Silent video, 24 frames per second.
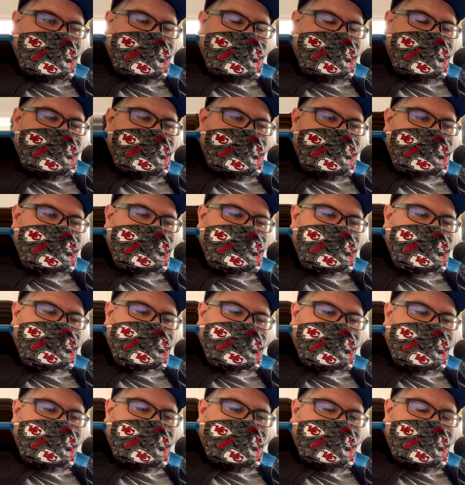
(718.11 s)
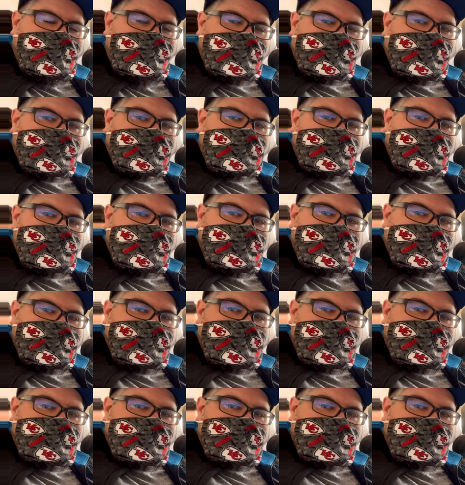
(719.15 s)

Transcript: um, cabinetry and things